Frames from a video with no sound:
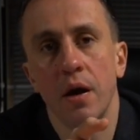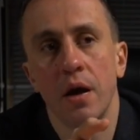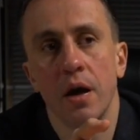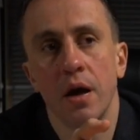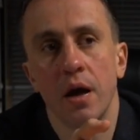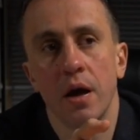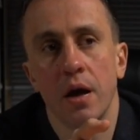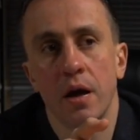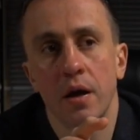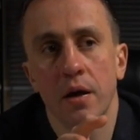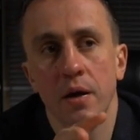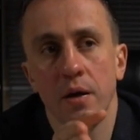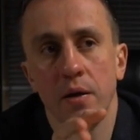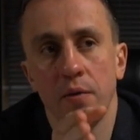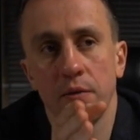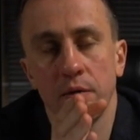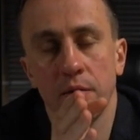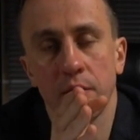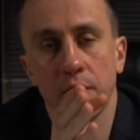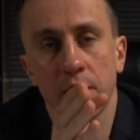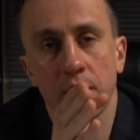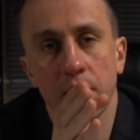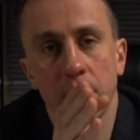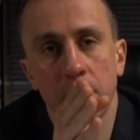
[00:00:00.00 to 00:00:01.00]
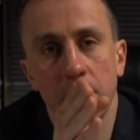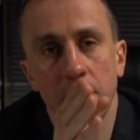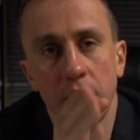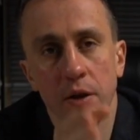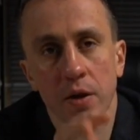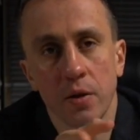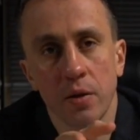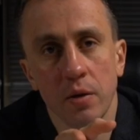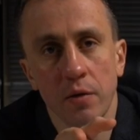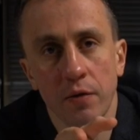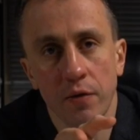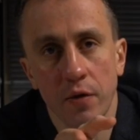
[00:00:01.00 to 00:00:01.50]
It was
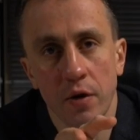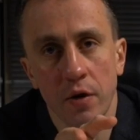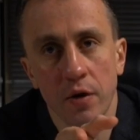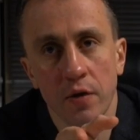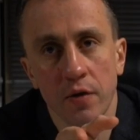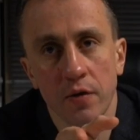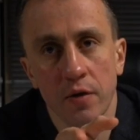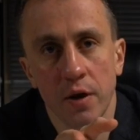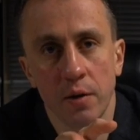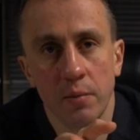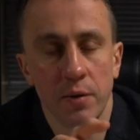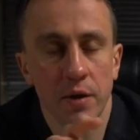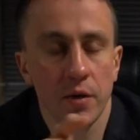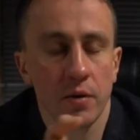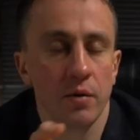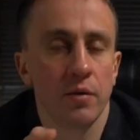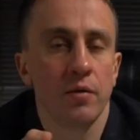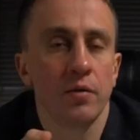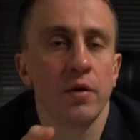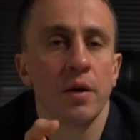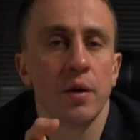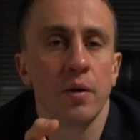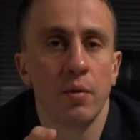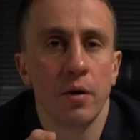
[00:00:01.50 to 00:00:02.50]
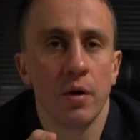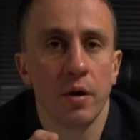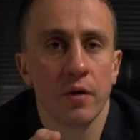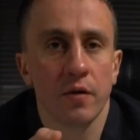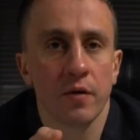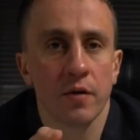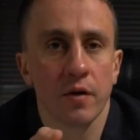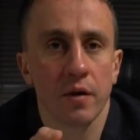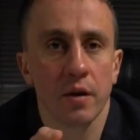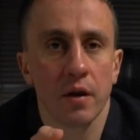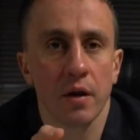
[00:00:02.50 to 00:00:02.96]
Bitcoin first, and Bitcoin really works.